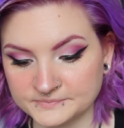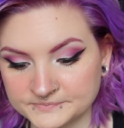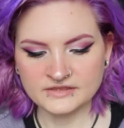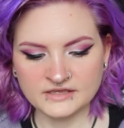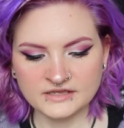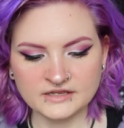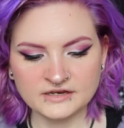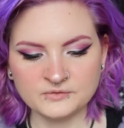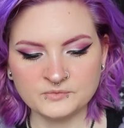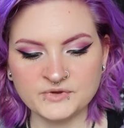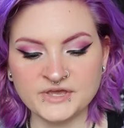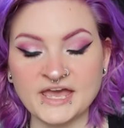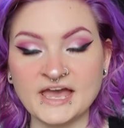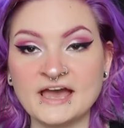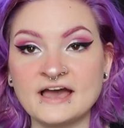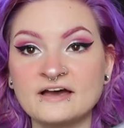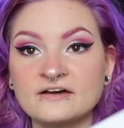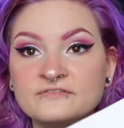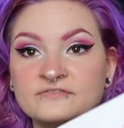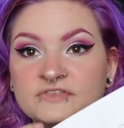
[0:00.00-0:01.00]
And then we
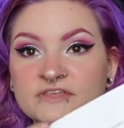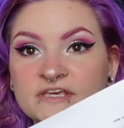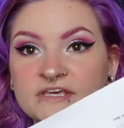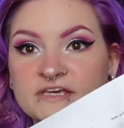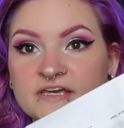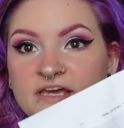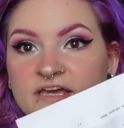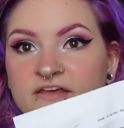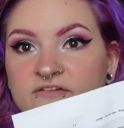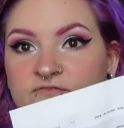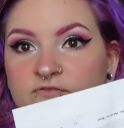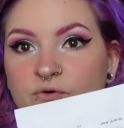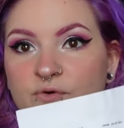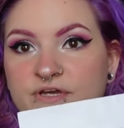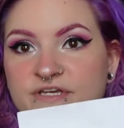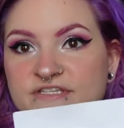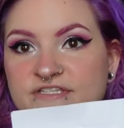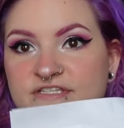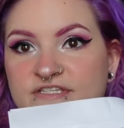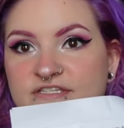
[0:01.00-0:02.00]
have the
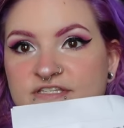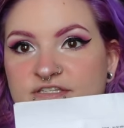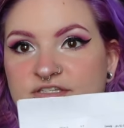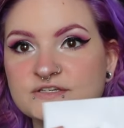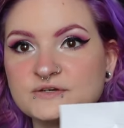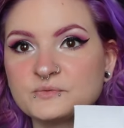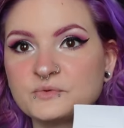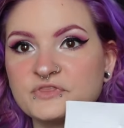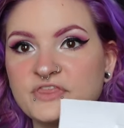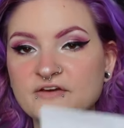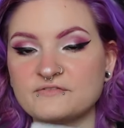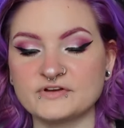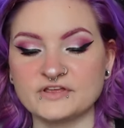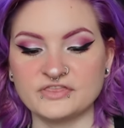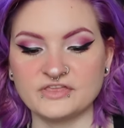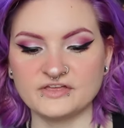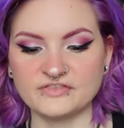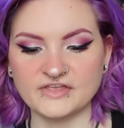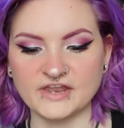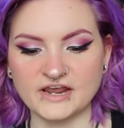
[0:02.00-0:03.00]
invoice with
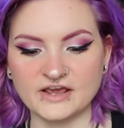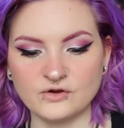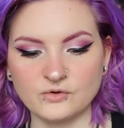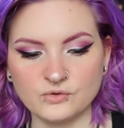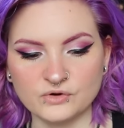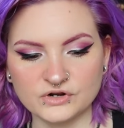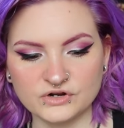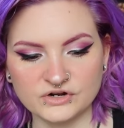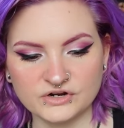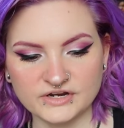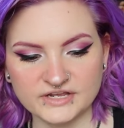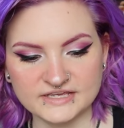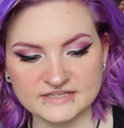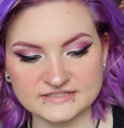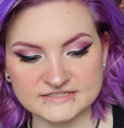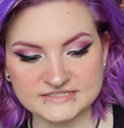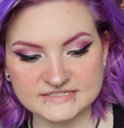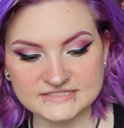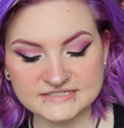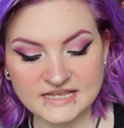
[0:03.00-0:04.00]
everything that I ordered
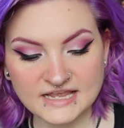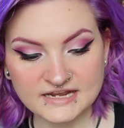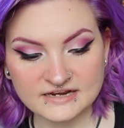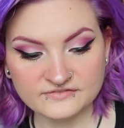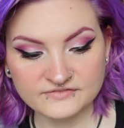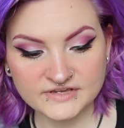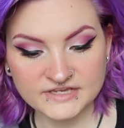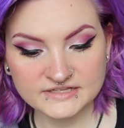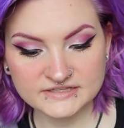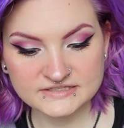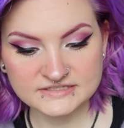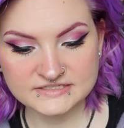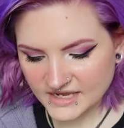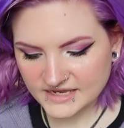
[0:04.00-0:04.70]
inside of it.